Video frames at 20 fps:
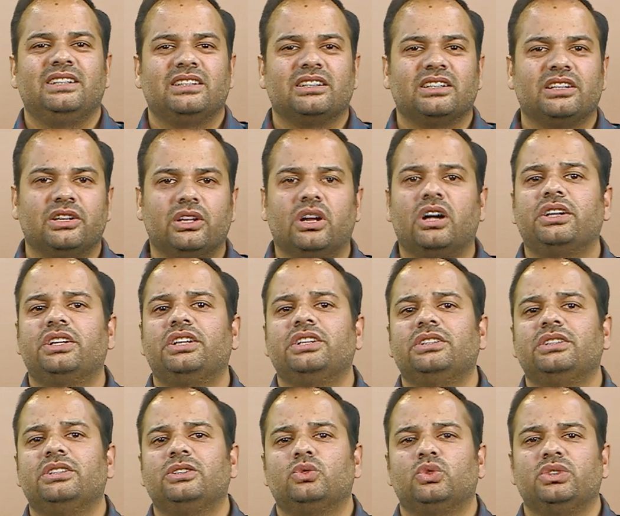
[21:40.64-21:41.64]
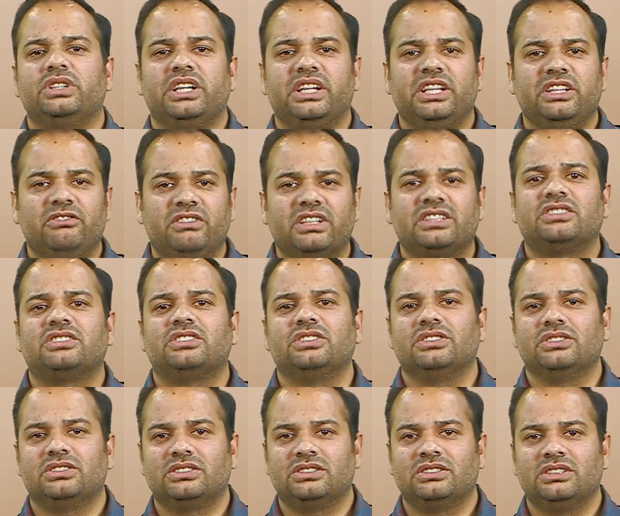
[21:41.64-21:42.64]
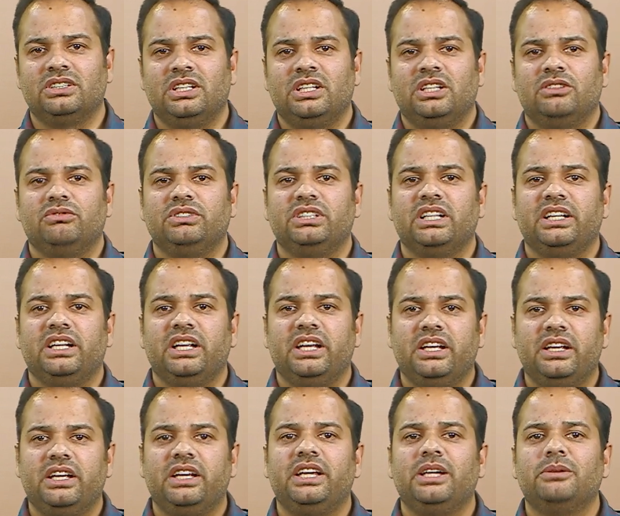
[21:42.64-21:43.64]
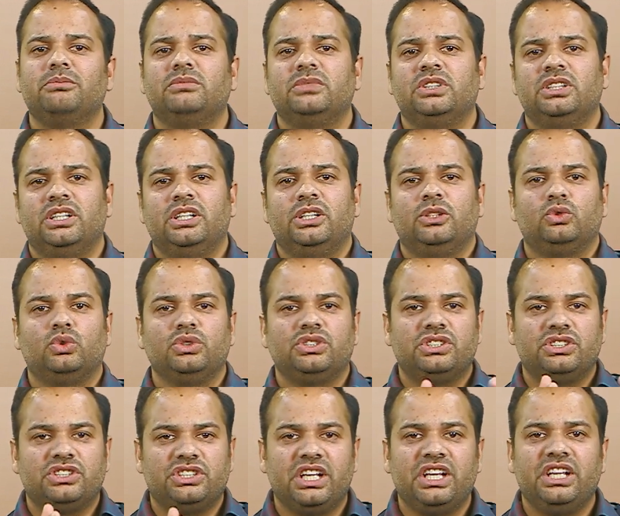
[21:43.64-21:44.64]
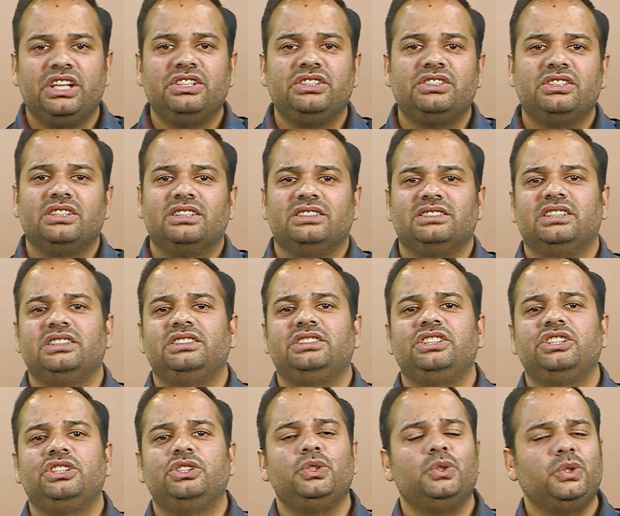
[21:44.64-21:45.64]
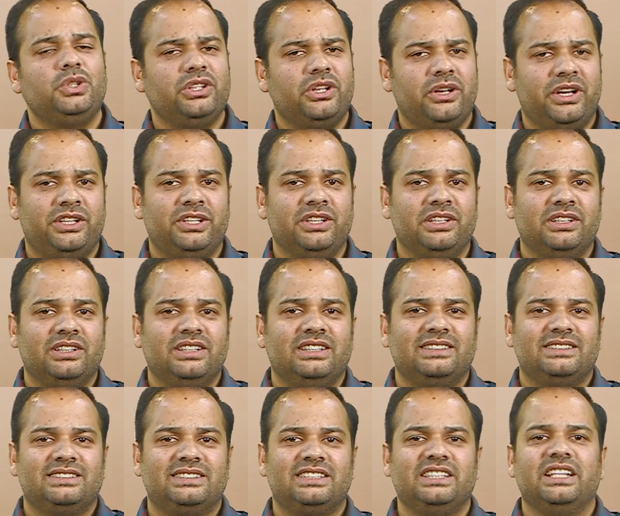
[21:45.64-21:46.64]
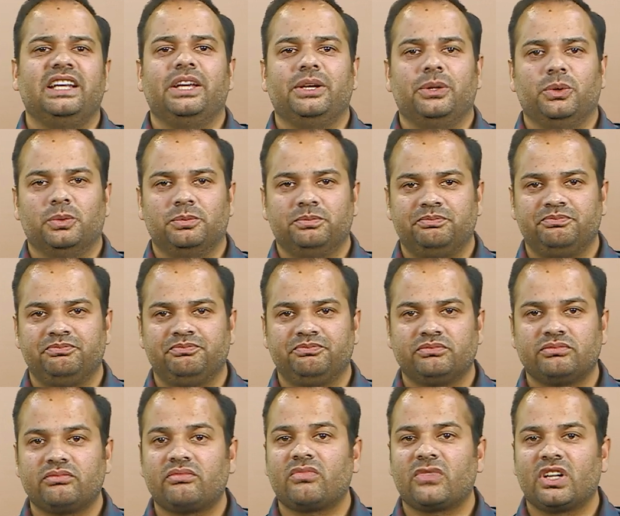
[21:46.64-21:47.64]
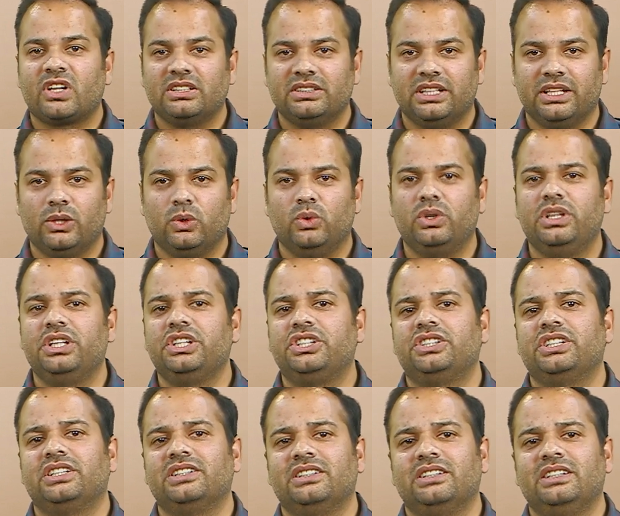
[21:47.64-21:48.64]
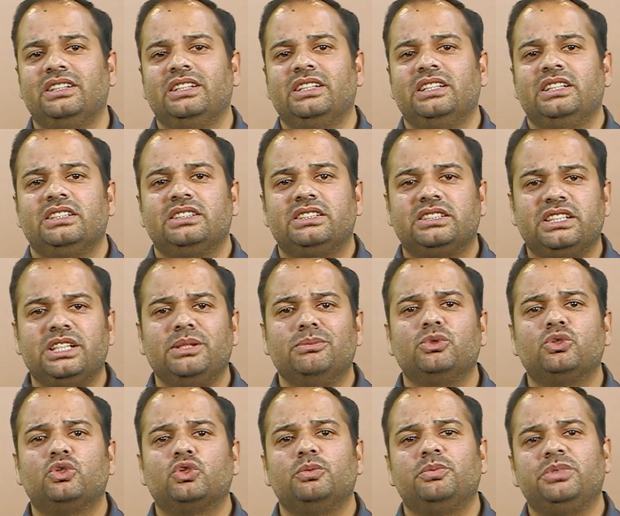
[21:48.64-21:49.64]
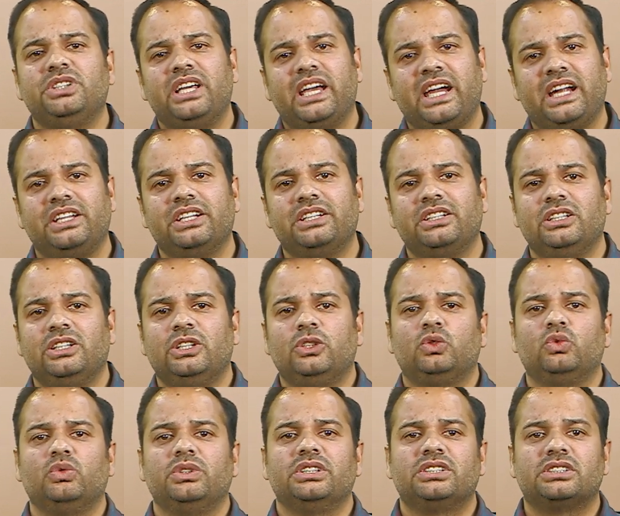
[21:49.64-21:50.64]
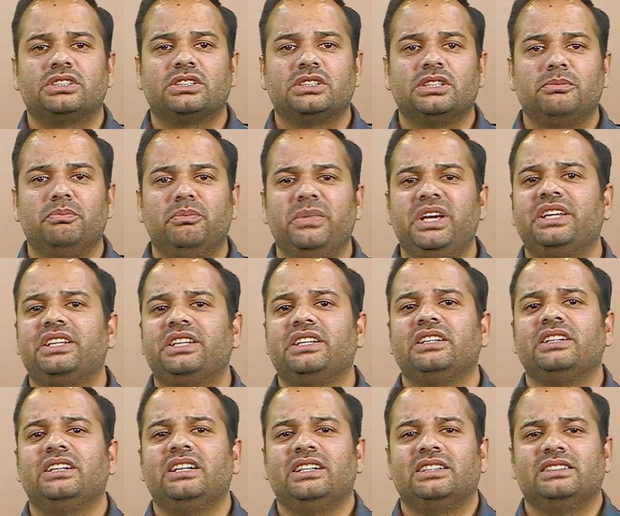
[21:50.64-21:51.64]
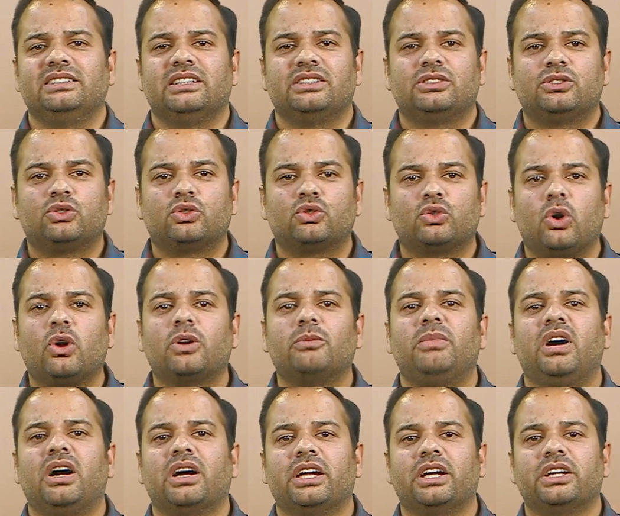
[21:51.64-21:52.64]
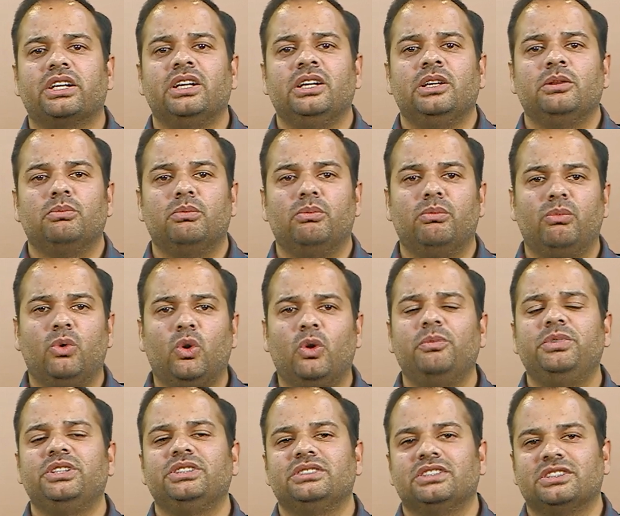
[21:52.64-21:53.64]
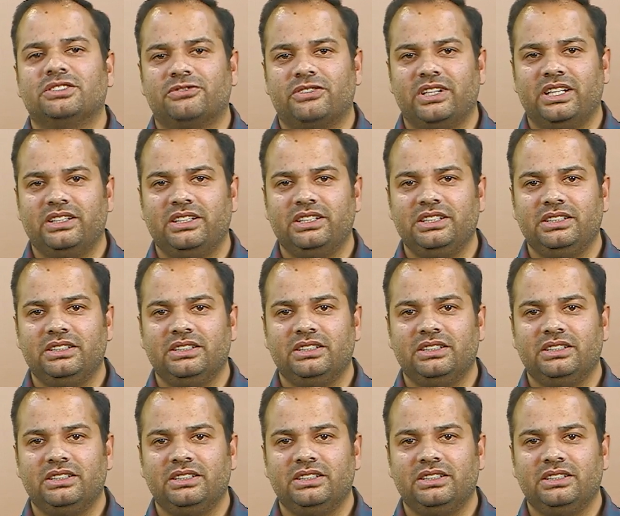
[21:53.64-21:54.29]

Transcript: granted to the investors with an aim to change the deteriorating scenario. The regulation seems to be headed towards making the stock market more business friendly,